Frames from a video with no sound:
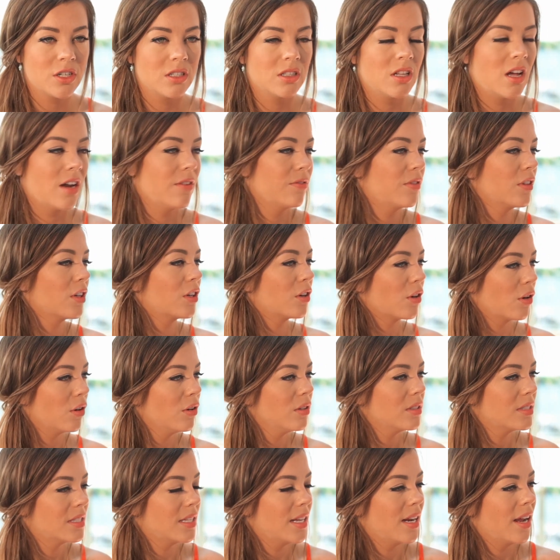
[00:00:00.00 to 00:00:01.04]
a lot of the
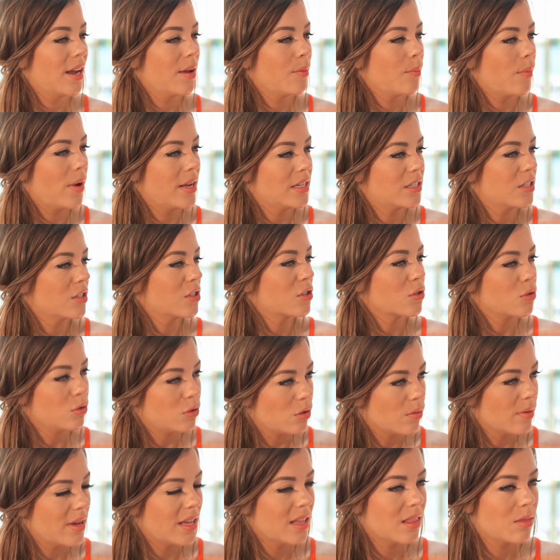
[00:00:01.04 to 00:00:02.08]
girls that I went to
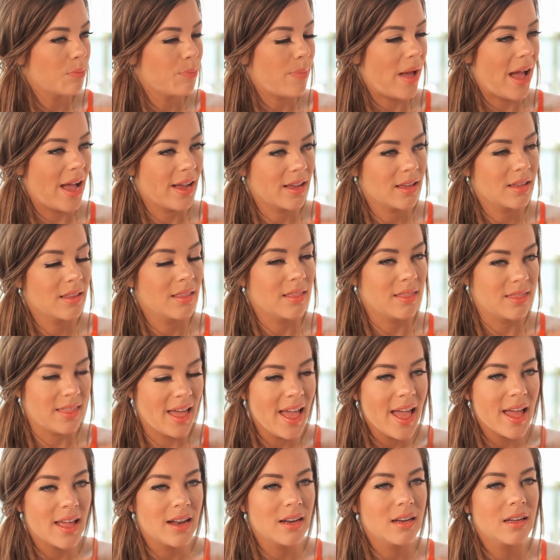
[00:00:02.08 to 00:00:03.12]
school with back
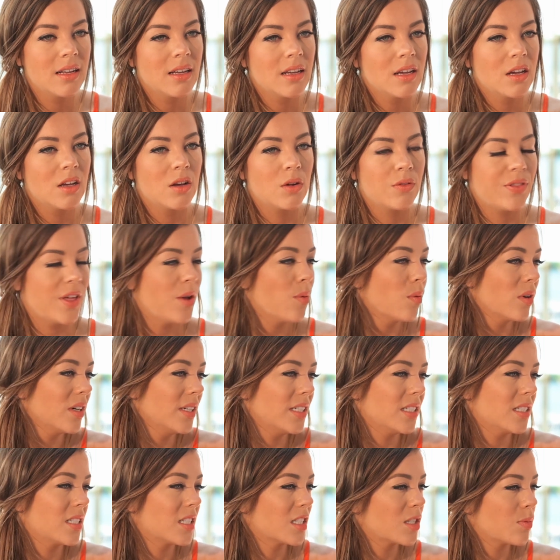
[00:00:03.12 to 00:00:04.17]
then, they weren't
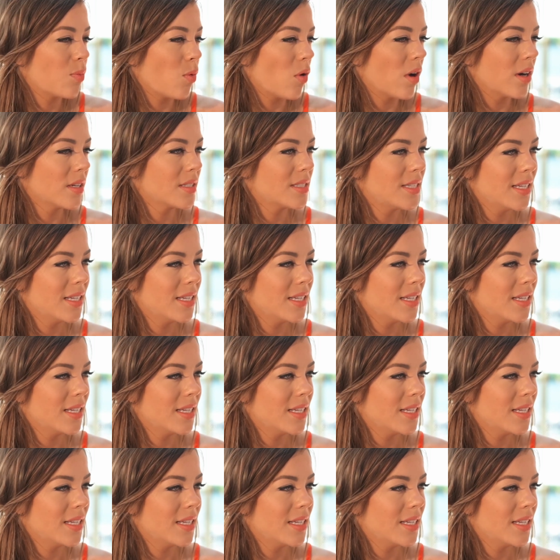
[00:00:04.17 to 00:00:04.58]
into sports.